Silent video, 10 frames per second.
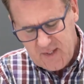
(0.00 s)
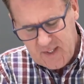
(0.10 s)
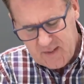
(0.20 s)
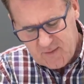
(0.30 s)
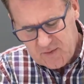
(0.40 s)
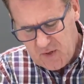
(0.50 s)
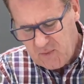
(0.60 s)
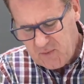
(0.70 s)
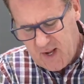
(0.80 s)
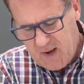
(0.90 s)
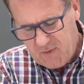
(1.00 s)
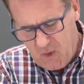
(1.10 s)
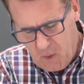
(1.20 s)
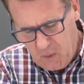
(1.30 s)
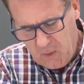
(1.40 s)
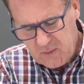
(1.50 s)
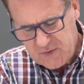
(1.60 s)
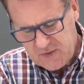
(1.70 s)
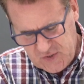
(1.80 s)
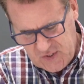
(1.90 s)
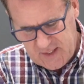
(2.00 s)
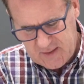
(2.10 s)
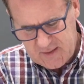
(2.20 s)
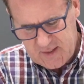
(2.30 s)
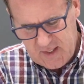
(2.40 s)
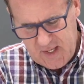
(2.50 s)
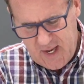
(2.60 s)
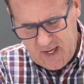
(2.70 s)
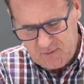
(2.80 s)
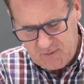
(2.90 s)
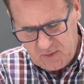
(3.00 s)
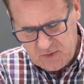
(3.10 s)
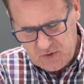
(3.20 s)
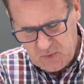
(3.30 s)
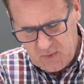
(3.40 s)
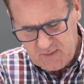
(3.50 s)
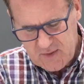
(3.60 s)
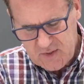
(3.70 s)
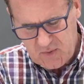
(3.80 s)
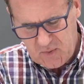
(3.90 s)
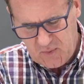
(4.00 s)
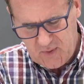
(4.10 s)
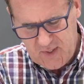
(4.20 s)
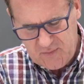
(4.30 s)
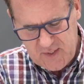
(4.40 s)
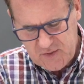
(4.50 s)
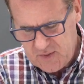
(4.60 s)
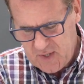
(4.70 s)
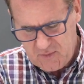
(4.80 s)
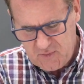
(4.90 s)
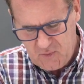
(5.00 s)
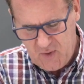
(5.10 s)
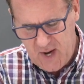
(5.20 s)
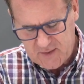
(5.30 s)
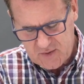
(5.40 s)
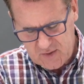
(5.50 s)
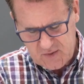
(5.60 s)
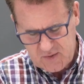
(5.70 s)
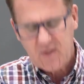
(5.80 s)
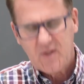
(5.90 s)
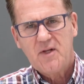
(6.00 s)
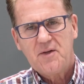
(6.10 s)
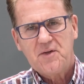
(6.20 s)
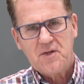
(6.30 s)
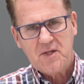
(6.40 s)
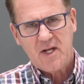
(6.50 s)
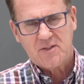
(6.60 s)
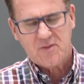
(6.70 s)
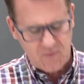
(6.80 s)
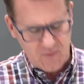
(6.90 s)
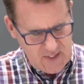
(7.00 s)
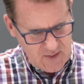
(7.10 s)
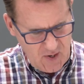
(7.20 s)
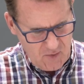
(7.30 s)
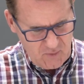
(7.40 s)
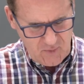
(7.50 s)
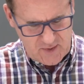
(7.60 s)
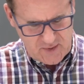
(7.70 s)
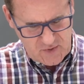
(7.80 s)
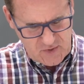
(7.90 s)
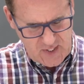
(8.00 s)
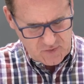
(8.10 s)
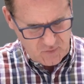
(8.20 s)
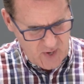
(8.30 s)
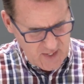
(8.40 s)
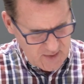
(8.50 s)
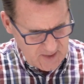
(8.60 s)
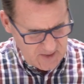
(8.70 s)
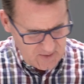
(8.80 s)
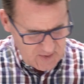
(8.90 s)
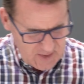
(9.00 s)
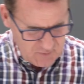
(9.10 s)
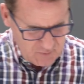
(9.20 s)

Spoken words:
Even though we have all sinned and fall short of his glory, and there's none righteous yet, we know what it says right here in